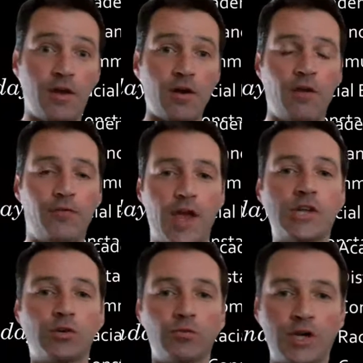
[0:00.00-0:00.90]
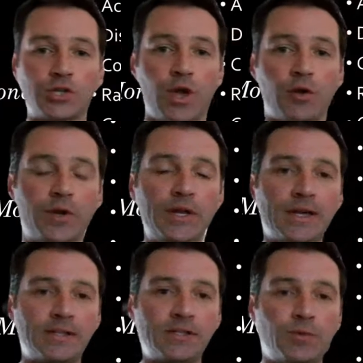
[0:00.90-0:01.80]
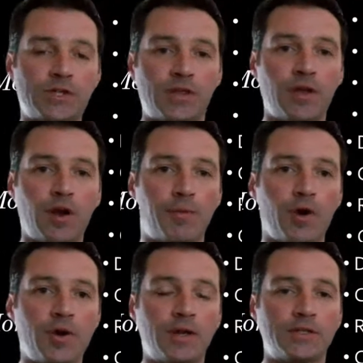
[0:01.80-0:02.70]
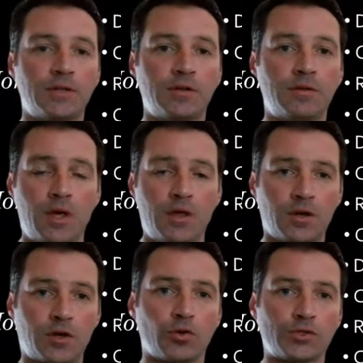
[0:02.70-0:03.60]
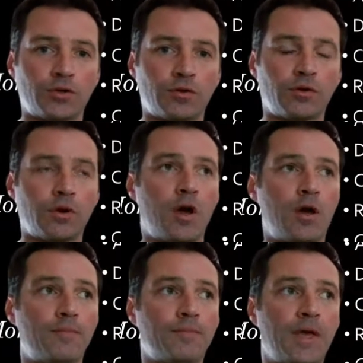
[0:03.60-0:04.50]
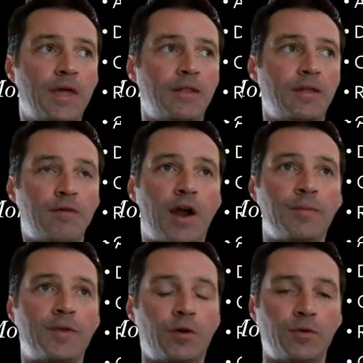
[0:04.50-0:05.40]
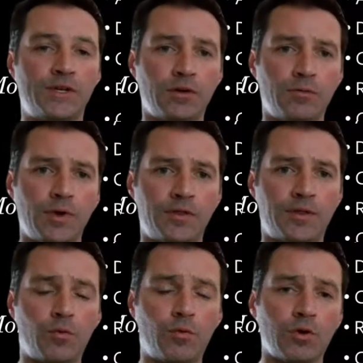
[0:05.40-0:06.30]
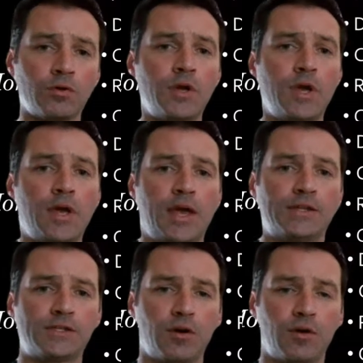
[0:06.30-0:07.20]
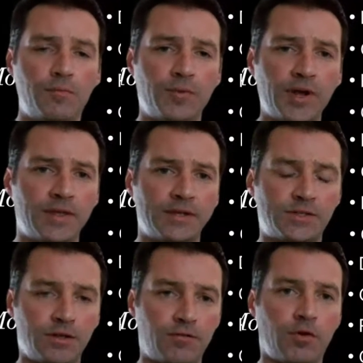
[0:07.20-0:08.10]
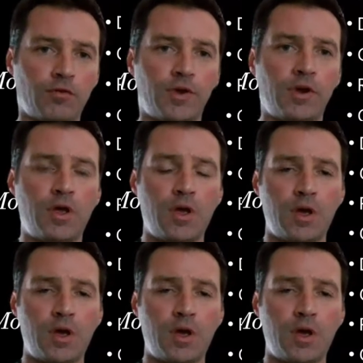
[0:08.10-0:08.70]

the year off with racial equity lessons, which I think are pertinent to the culture and the environment that we're dealing with in the world. And so bringing this to the forefront